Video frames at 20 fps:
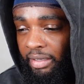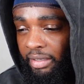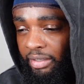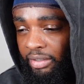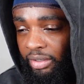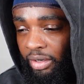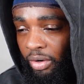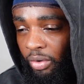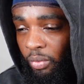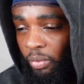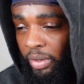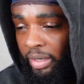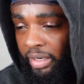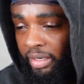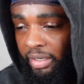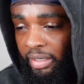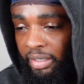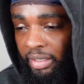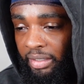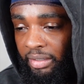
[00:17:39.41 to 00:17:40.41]

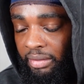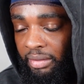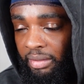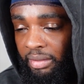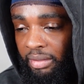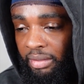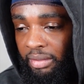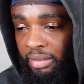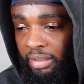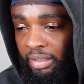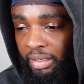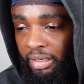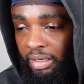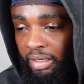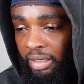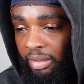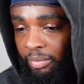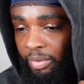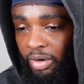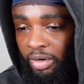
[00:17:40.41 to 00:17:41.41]
wearing
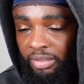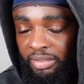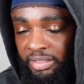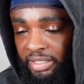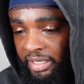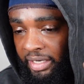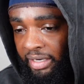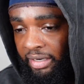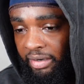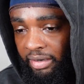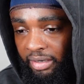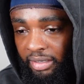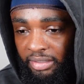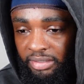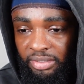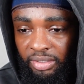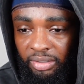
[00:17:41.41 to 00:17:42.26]
Arc'teryx,